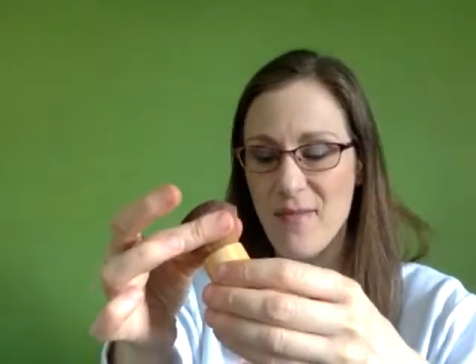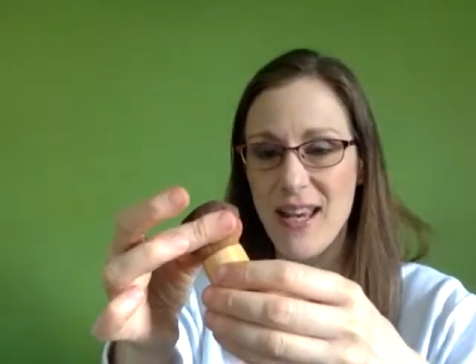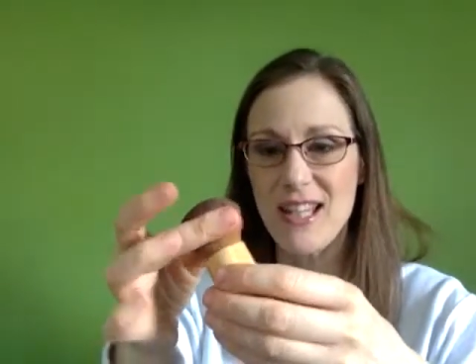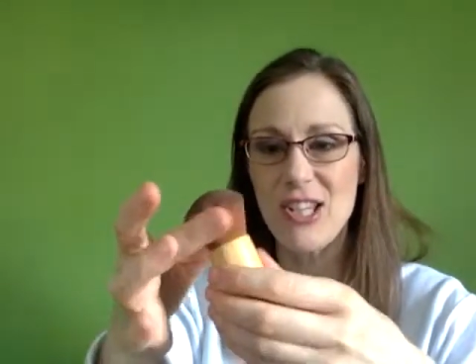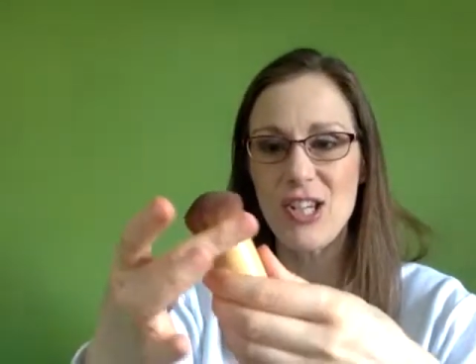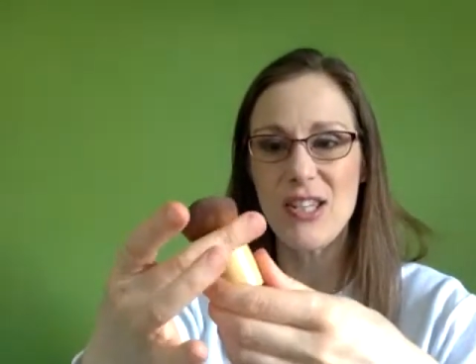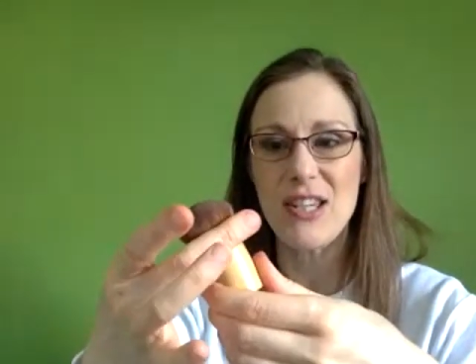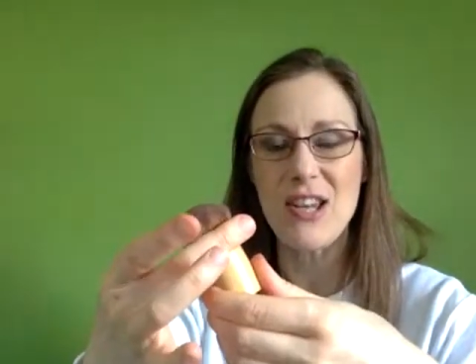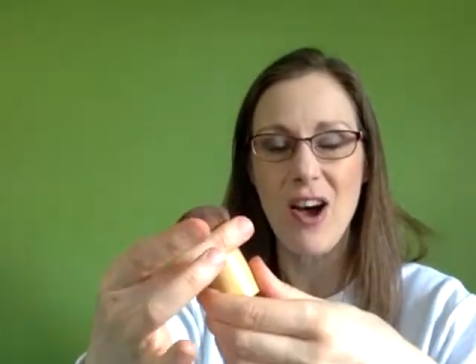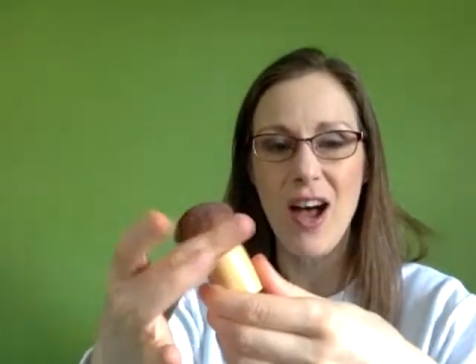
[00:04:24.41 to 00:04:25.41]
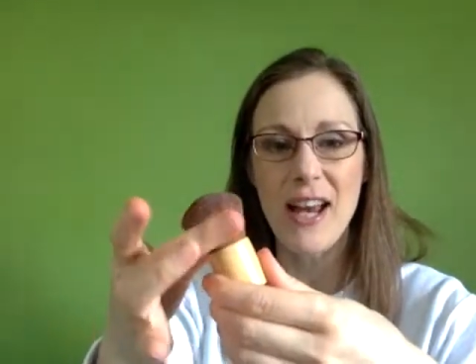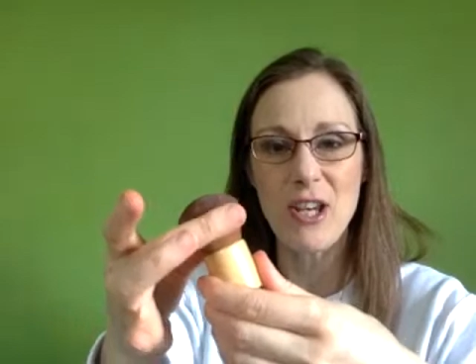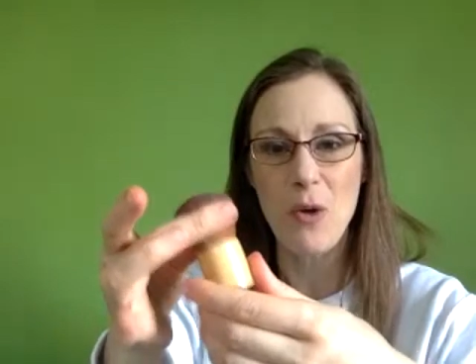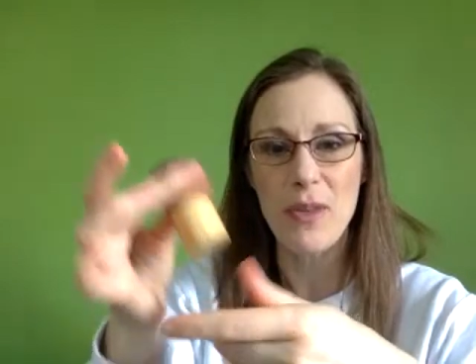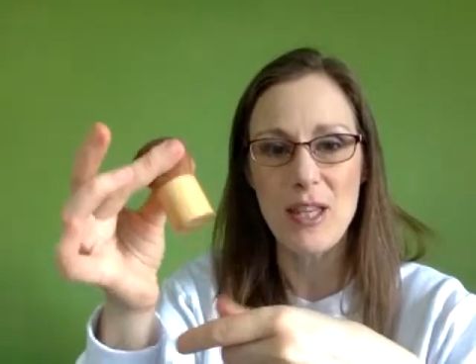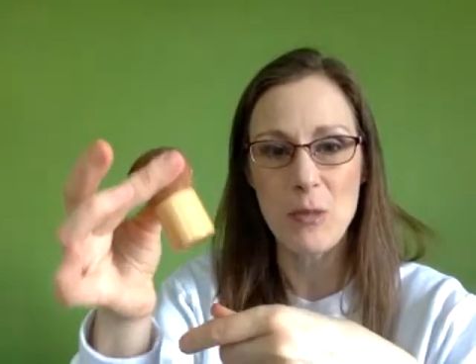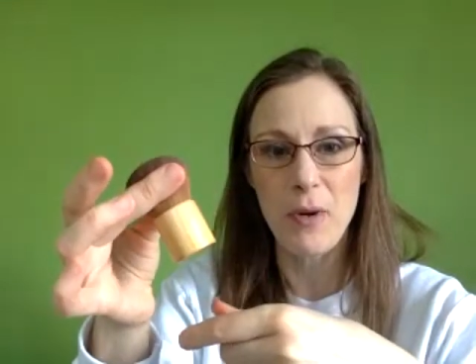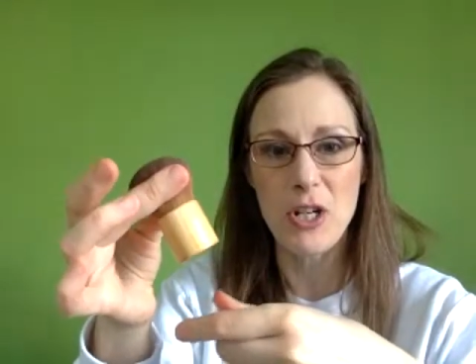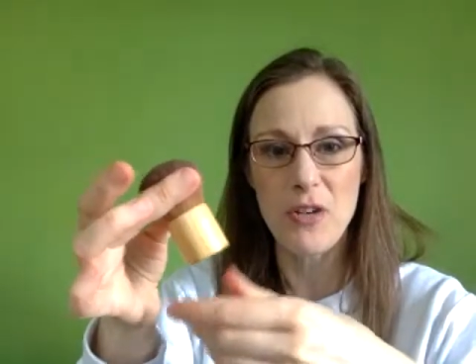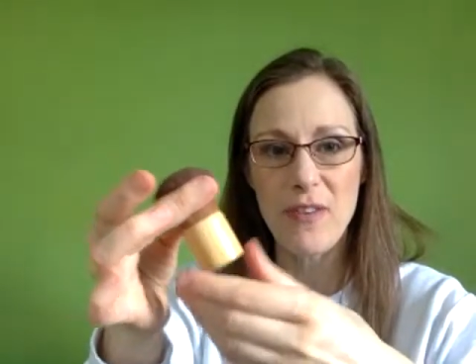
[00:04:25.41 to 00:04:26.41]
It's just not, I know what this
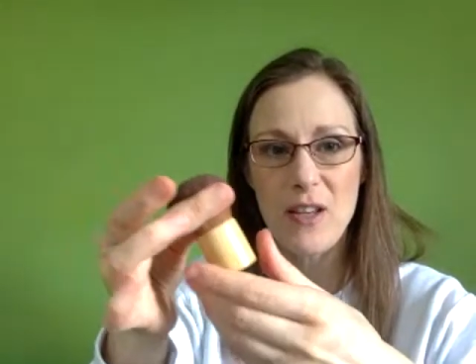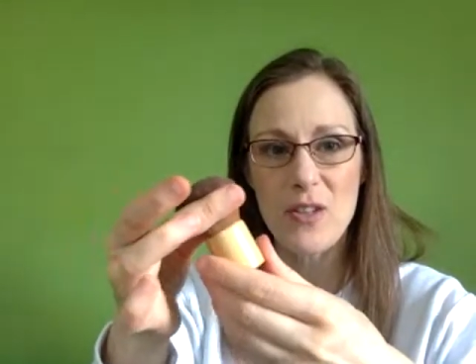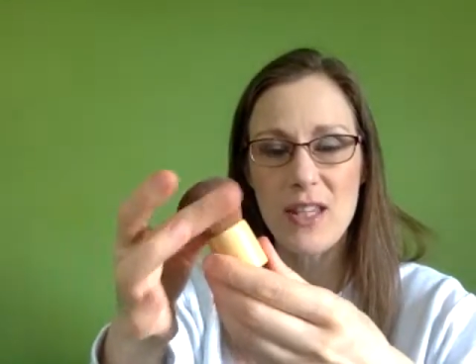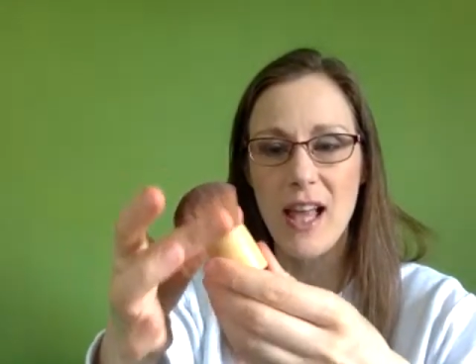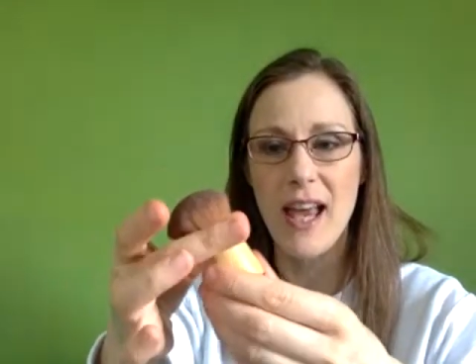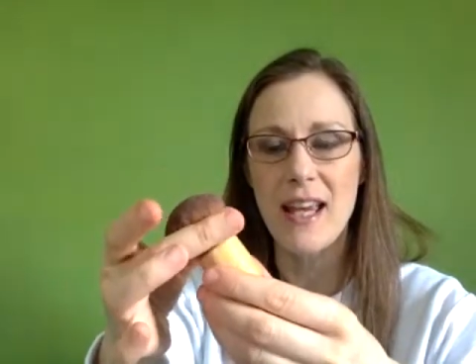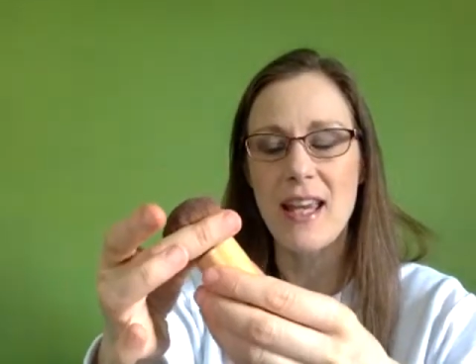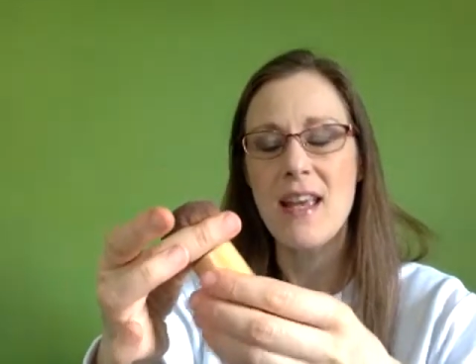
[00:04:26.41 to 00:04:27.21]
brush feels like